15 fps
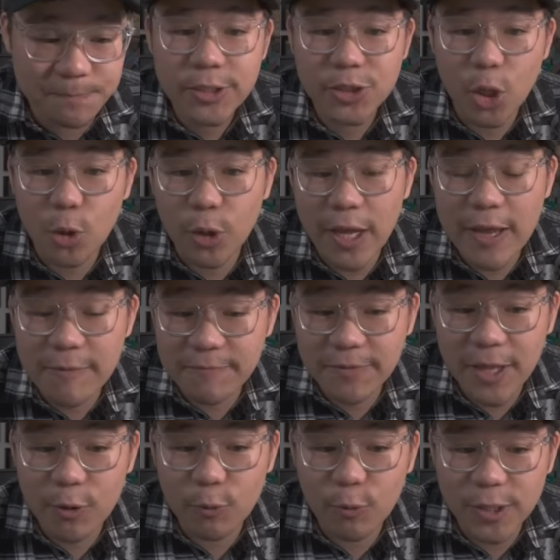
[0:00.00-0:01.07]
So if
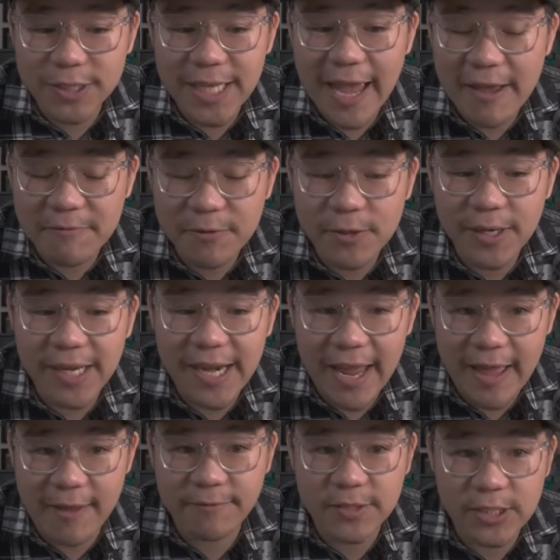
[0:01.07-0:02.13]
there was ever an
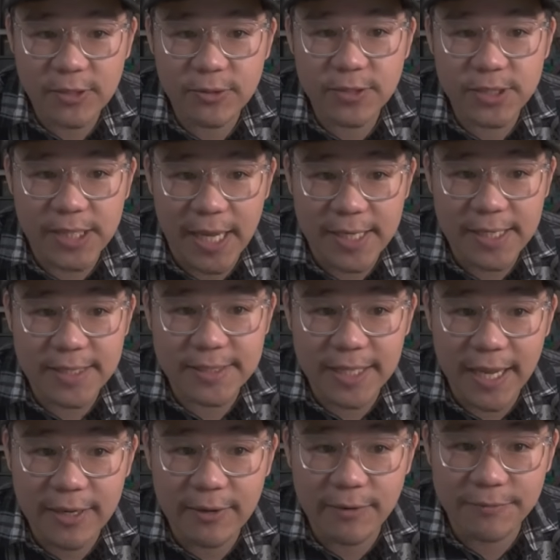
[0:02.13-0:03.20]
F tier set
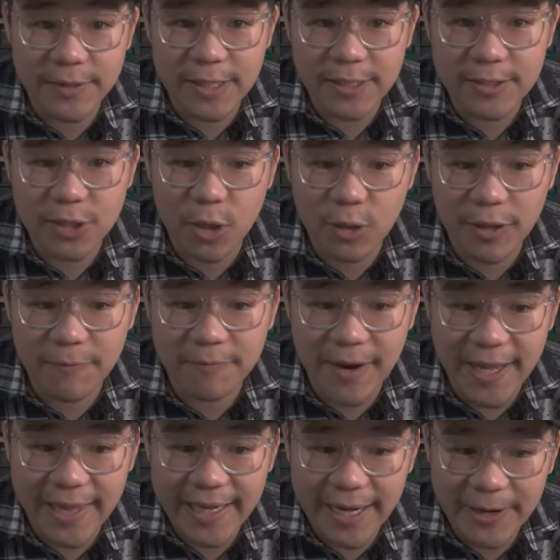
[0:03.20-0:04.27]
inside of the Scarlet and
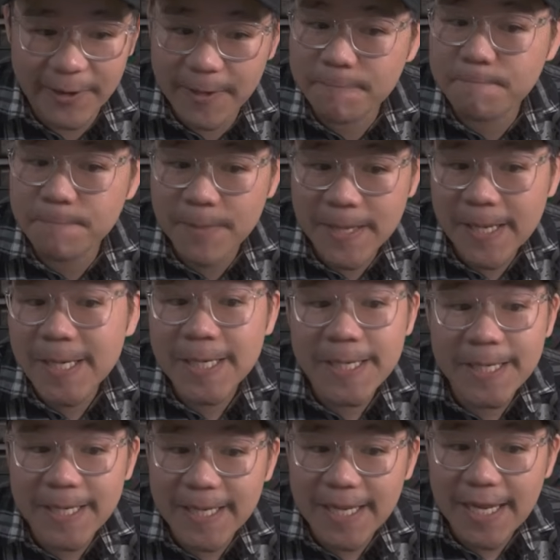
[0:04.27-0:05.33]
Violet era,
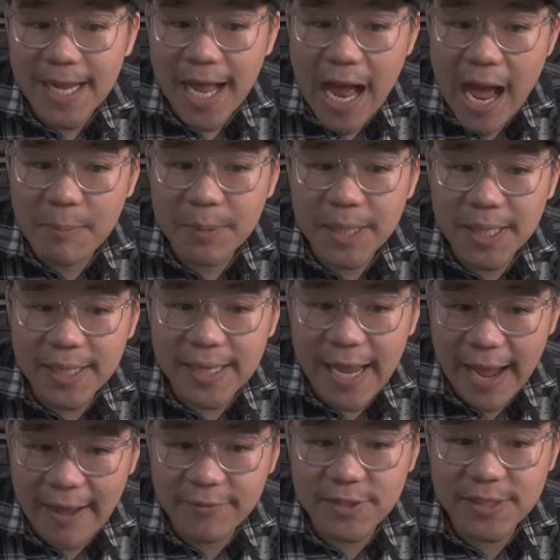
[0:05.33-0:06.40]
I'm gonna
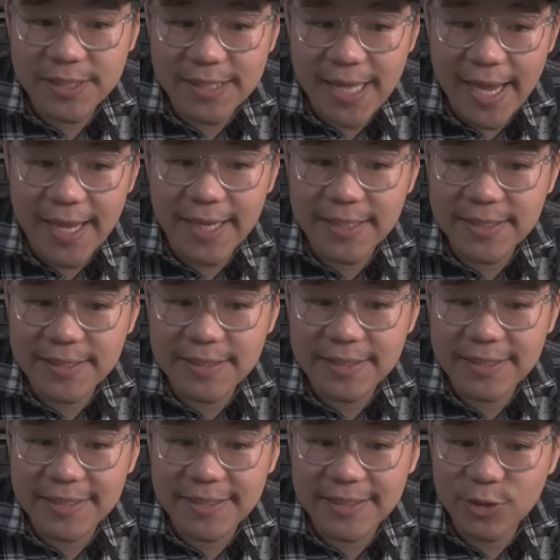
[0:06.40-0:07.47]
have to say it's
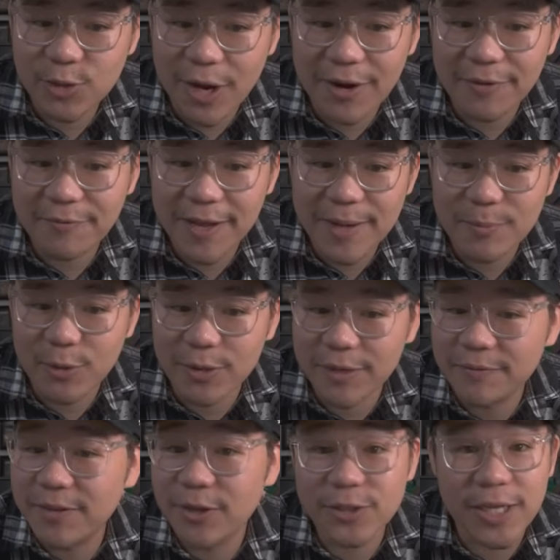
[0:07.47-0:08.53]
Shrouded Fable.
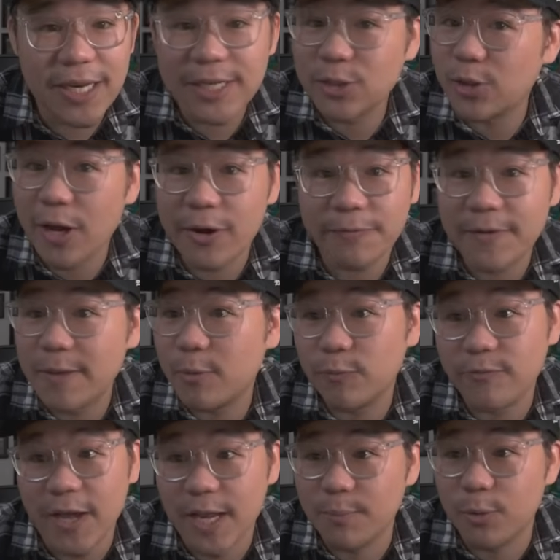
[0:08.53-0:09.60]
If there's any Shrouded Fable
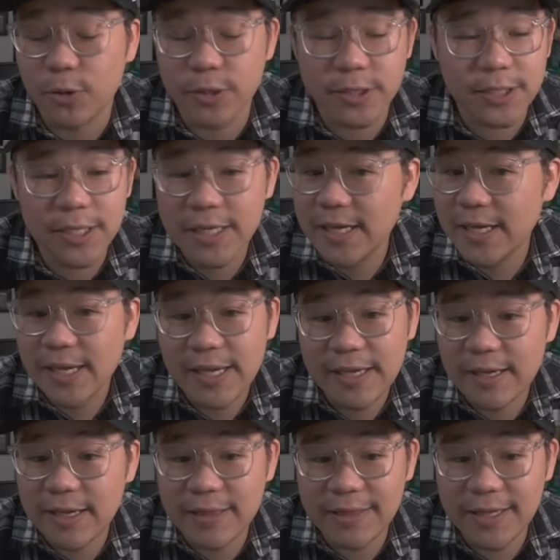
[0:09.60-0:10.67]
fanboys
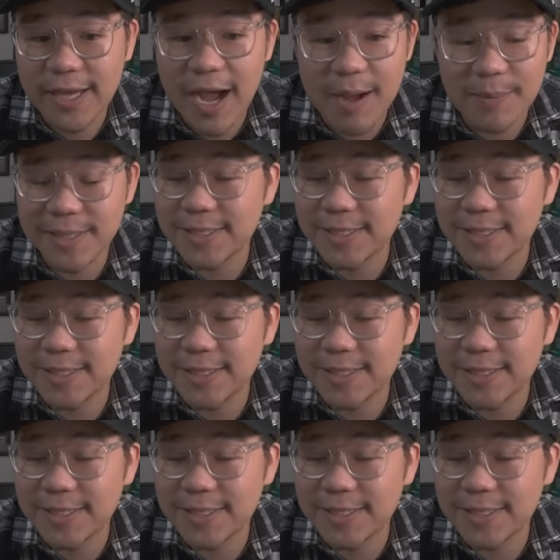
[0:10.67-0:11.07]
in the comment